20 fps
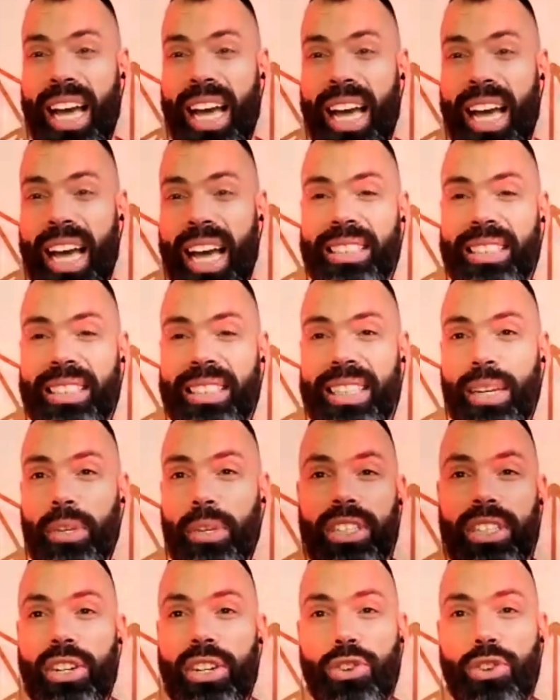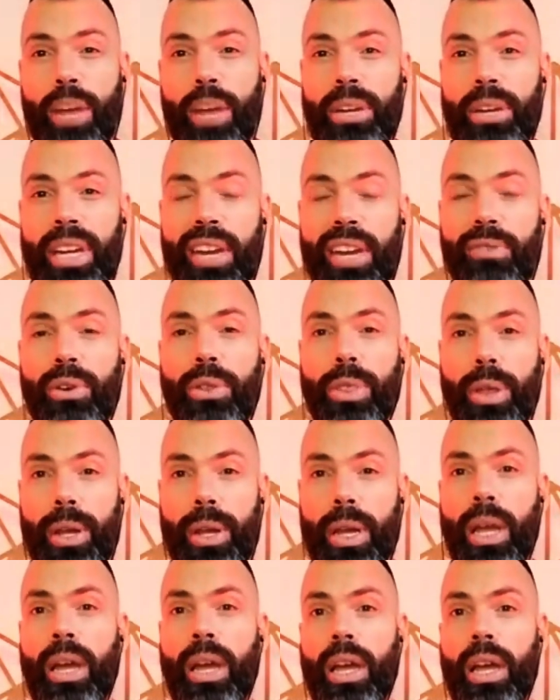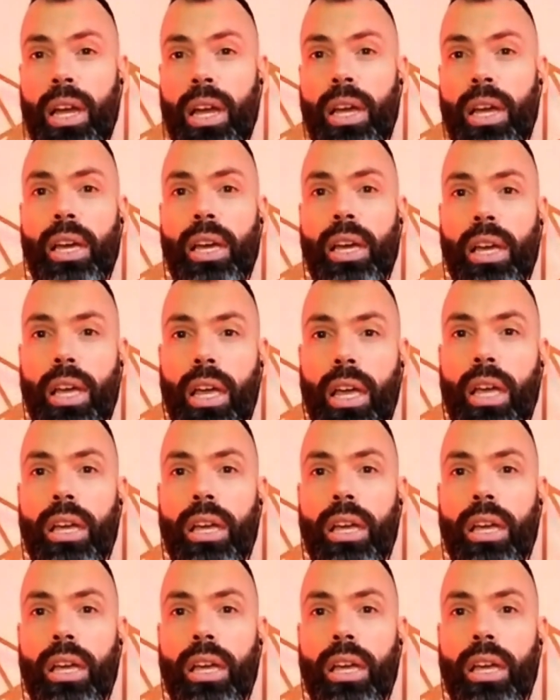that I am broadcasting with the Sun Tribe and everything.